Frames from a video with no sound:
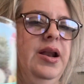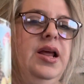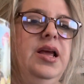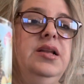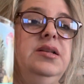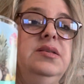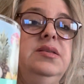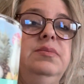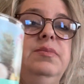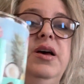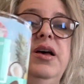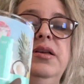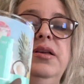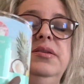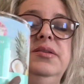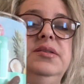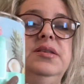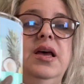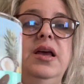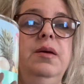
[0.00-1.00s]
it
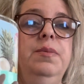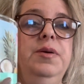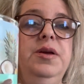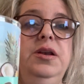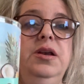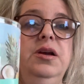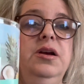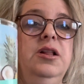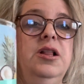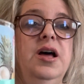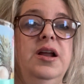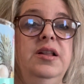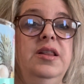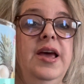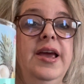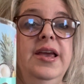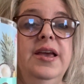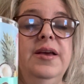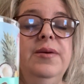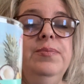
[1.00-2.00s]
smells like Pina Colada.
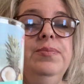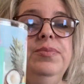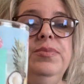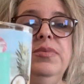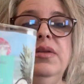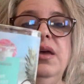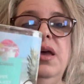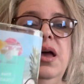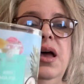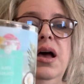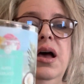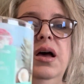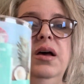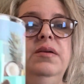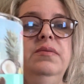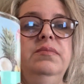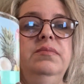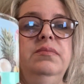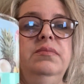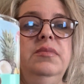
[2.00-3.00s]
Like,
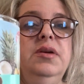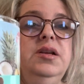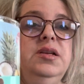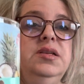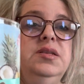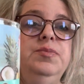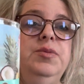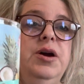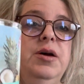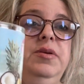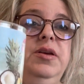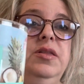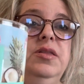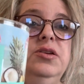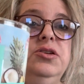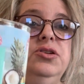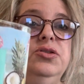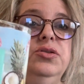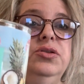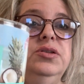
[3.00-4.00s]
it is probably the
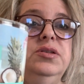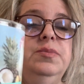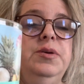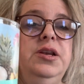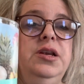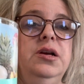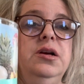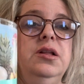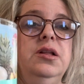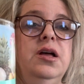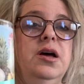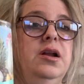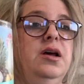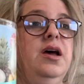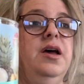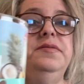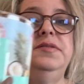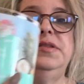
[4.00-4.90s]
truest Pina Colada I've